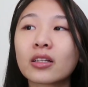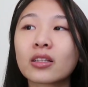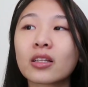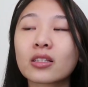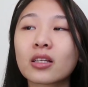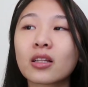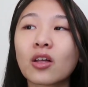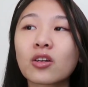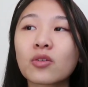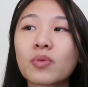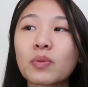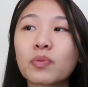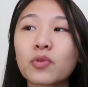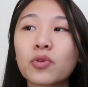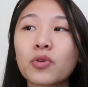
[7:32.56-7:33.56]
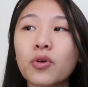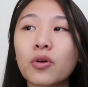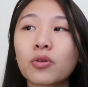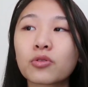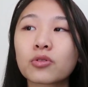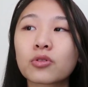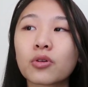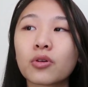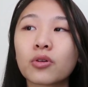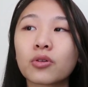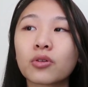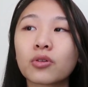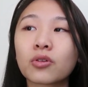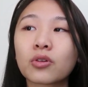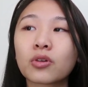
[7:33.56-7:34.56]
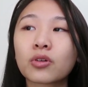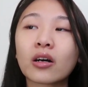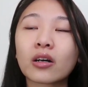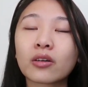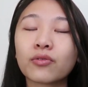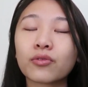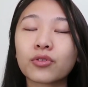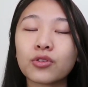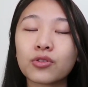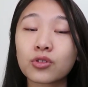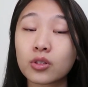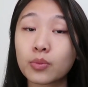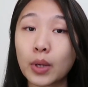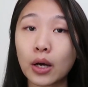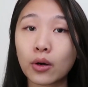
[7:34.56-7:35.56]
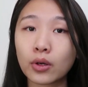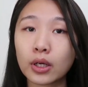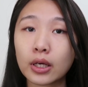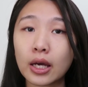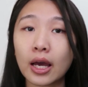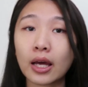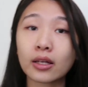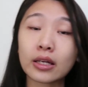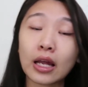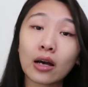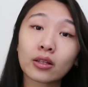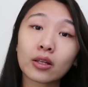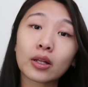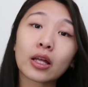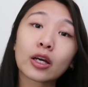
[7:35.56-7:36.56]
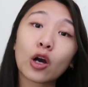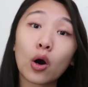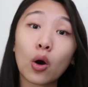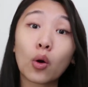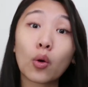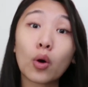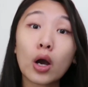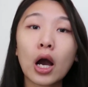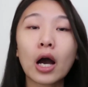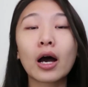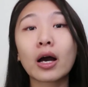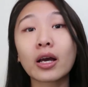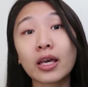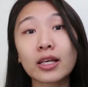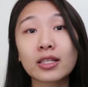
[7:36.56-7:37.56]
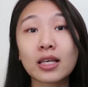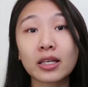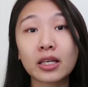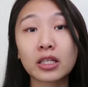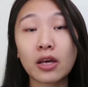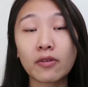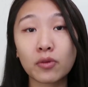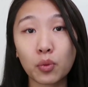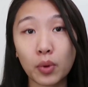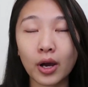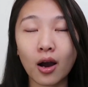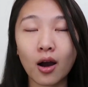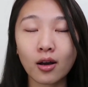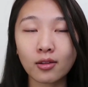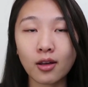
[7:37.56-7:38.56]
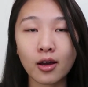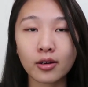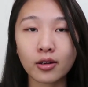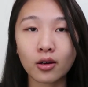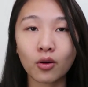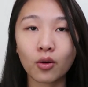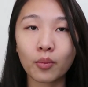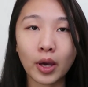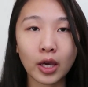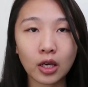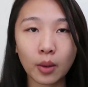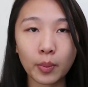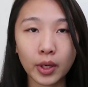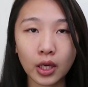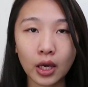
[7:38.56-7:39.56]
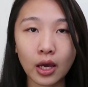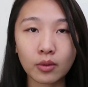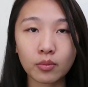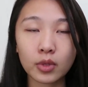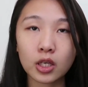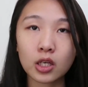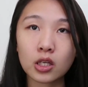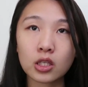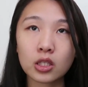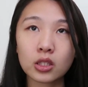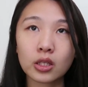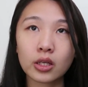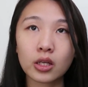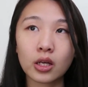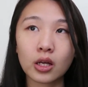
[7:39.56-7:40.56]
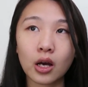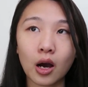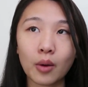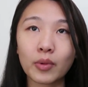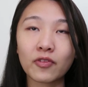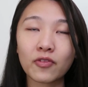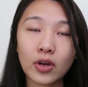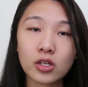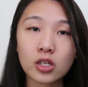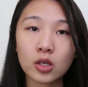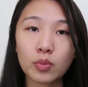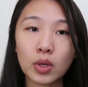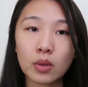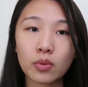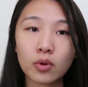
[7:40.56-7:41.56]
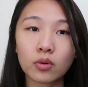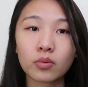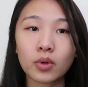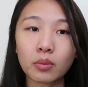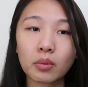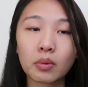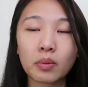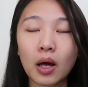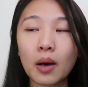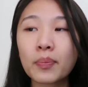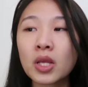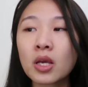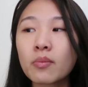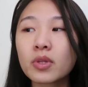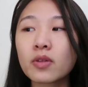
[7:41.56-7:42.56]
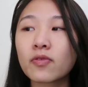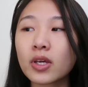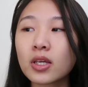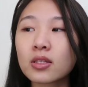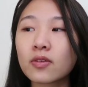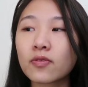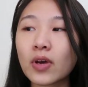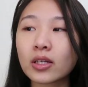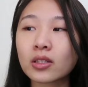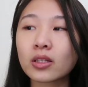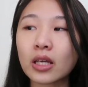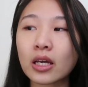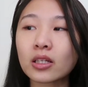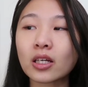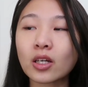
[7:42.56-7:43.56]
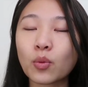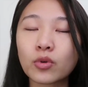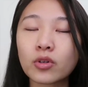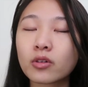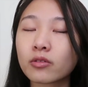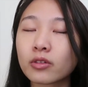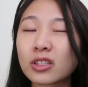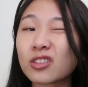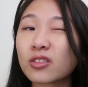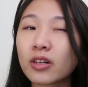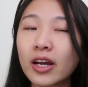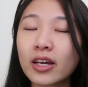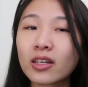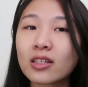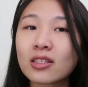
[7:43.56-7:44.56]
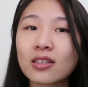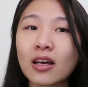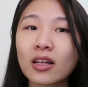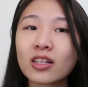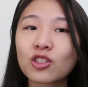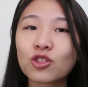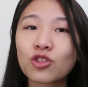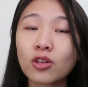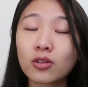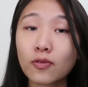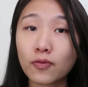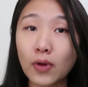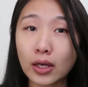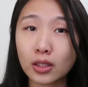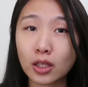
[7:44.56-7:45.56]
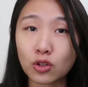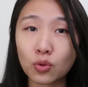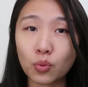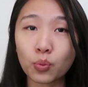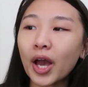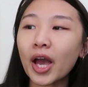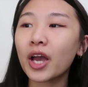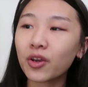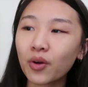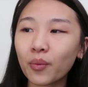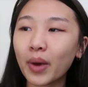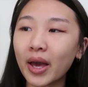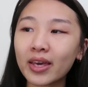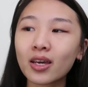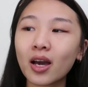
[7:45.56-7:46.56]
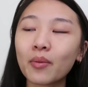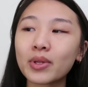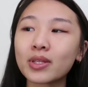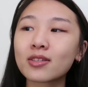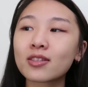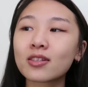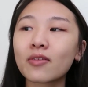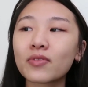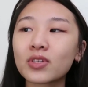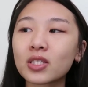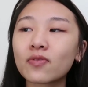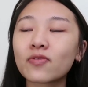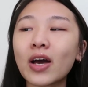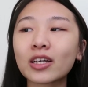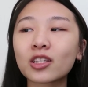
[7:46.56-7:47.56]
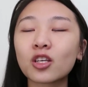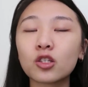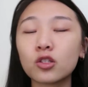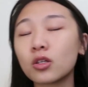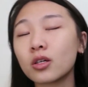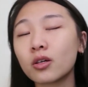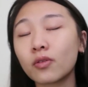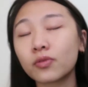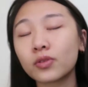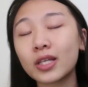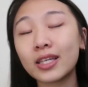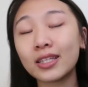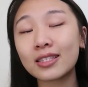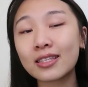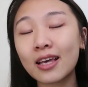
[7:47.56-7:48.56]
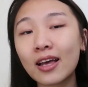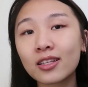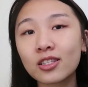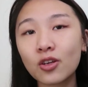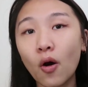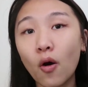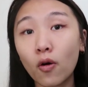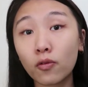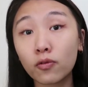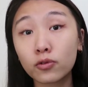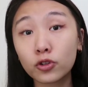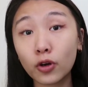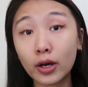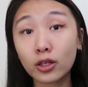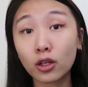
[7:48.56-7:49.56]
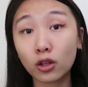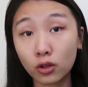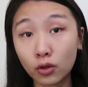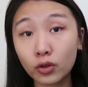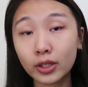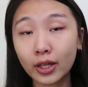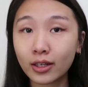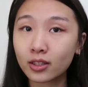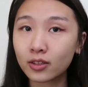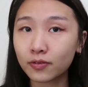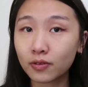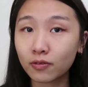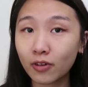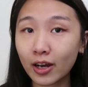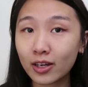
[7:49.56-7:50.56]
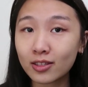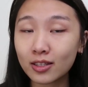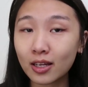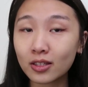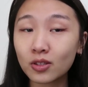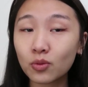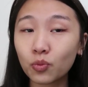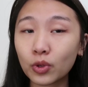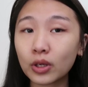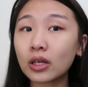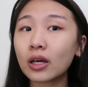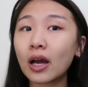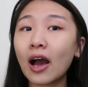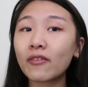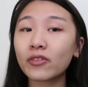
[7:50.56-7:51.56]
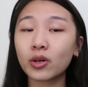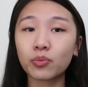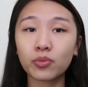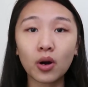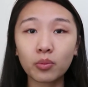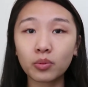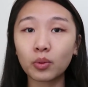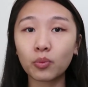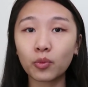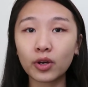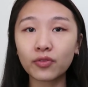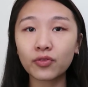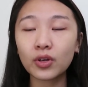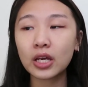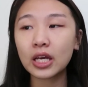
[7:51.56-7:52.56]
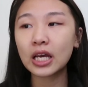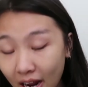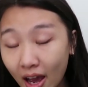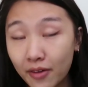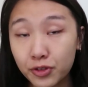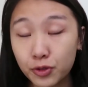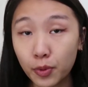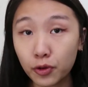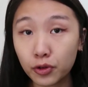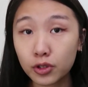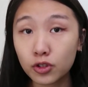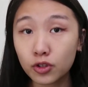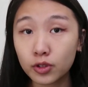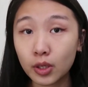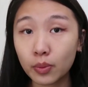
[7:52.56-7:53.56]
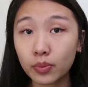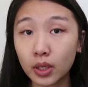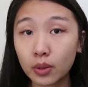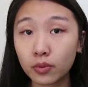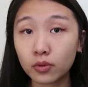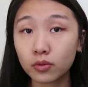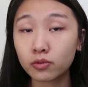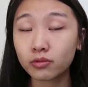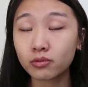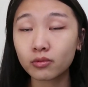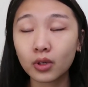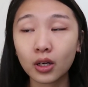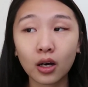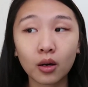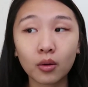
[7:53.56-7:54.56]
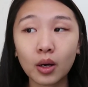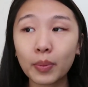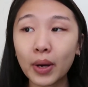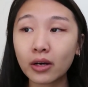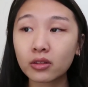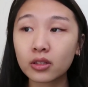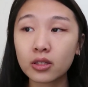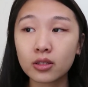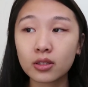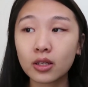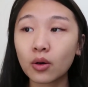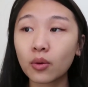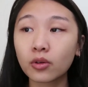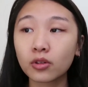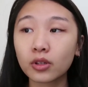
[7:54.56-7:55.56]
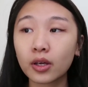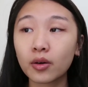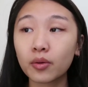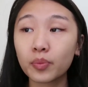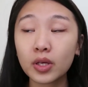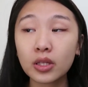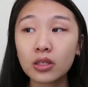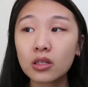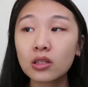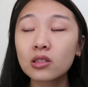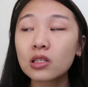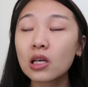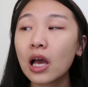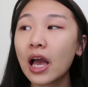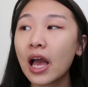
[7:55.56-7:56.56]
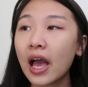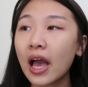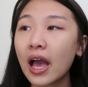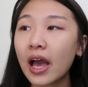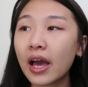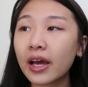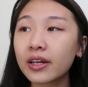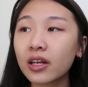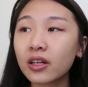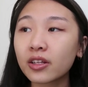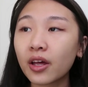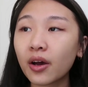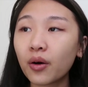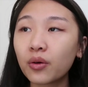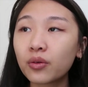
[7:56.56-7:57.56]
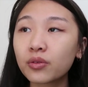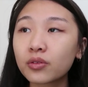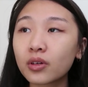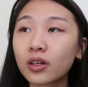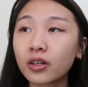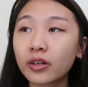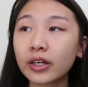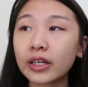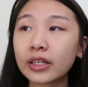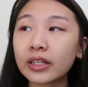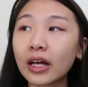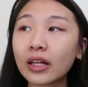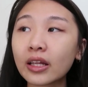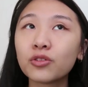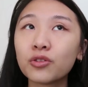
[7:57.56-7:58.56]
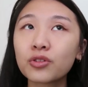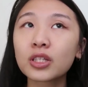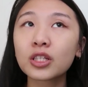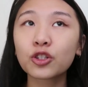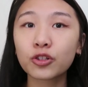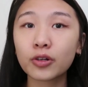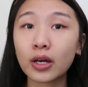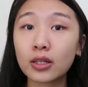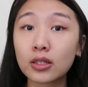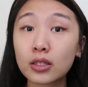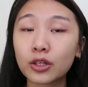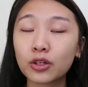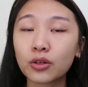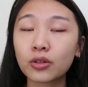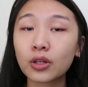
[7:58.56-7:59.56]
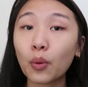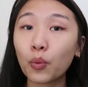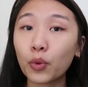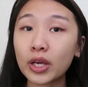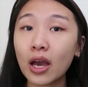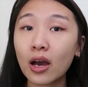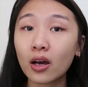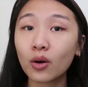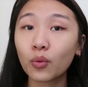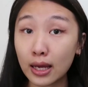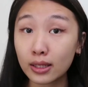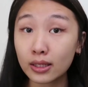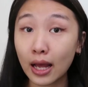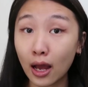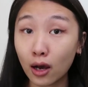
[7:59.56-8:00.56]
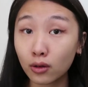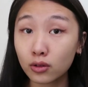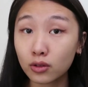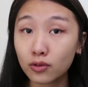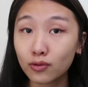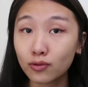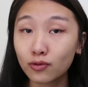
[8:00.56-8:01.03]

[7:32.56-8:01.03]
there's a lot of people who also are confused about it, and now they're like, oh, I guess I can never wear eyeliner or makeup again because I'm offending people, blah blah blah. The thing is, the fact, again, like I want to reiterate, is that it's not the fact that you wear your makeup and stuff, it's the fact that of the intent of trying to look like a different race that's we're having a problem with. And I've spoken to some people about this on their opinions, and they all agree that using trends that, you know, that we have set out